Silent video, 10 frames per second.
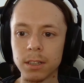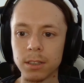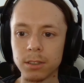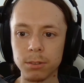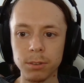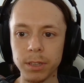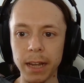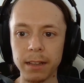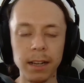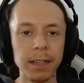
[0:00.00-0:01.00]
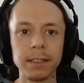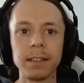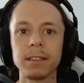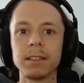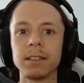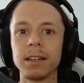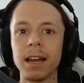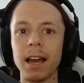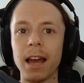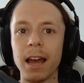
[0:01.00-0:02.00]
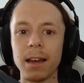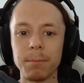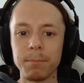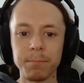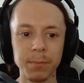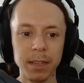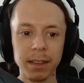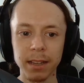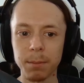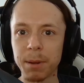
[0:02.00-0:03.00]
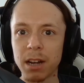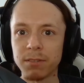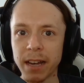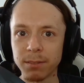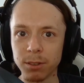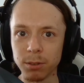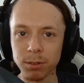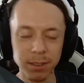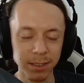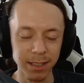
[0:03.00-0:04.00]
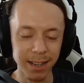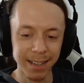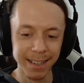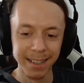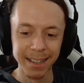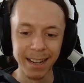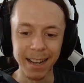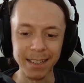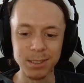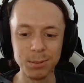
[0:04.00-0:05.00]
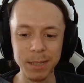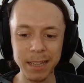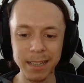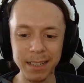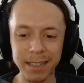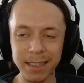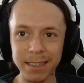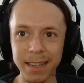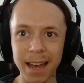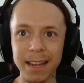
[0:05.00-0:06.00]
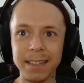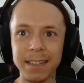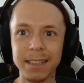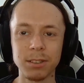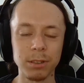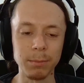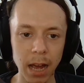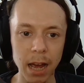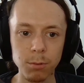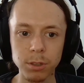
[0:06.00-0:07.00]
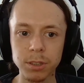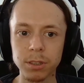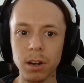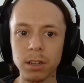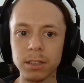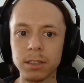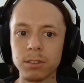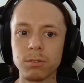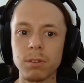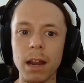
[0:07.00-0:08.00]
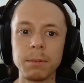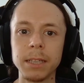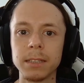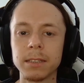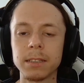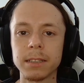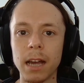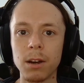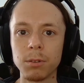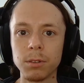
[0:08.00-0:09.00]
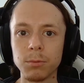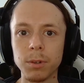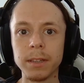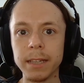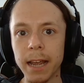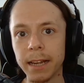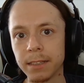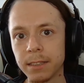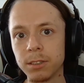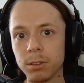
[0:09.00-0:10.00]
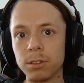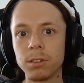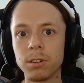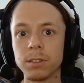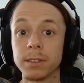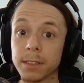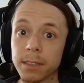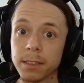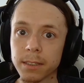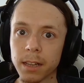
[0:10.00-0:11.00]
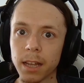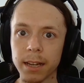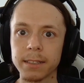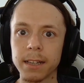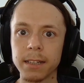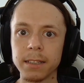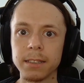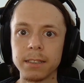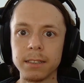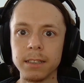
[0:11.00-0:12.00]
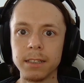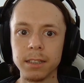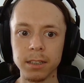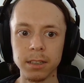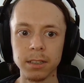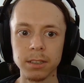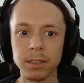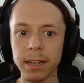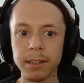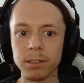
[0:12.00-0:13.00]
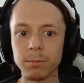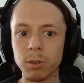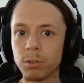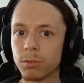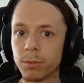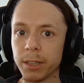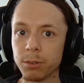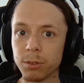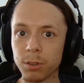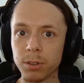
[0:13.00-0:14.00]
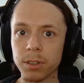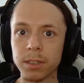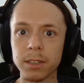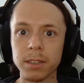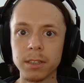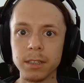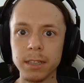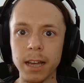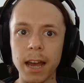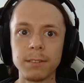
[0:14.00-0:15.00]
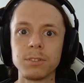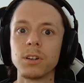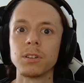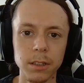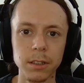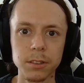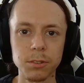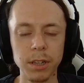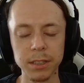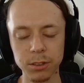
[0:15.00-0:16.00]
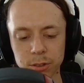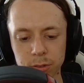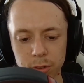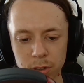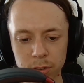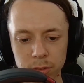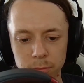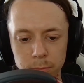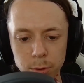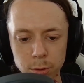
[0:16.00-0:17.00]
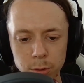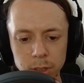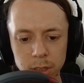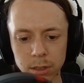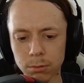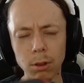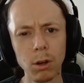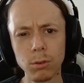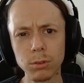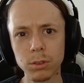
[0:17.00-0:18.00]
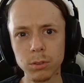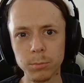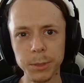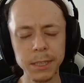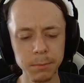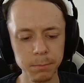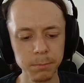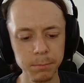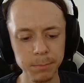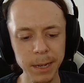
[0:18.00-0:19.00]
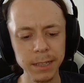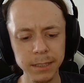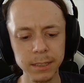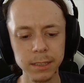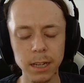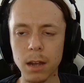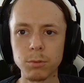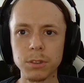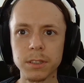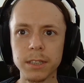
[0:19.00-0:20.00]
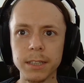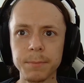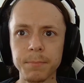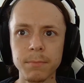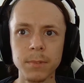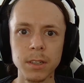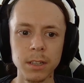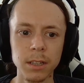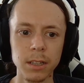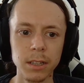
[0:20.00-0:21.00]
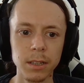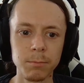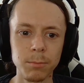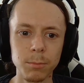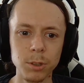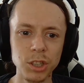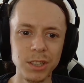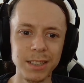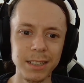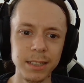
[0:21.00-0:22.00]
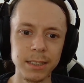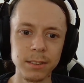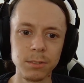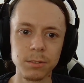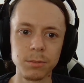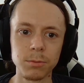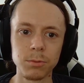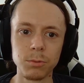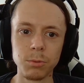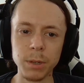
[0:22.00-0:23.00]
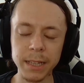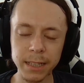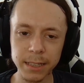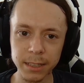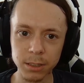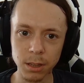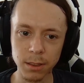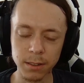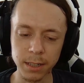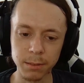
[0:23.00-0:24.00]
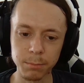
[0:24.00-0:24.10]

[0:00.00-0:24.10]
so you get like another pair of headphones. It's really that extreme. I will start describing the sound with the ANC turned on, since like I said, it's the standard mode when you turn the headphone on. So there's a strong boost in low to mid bass, I would say, which isn't really a good thing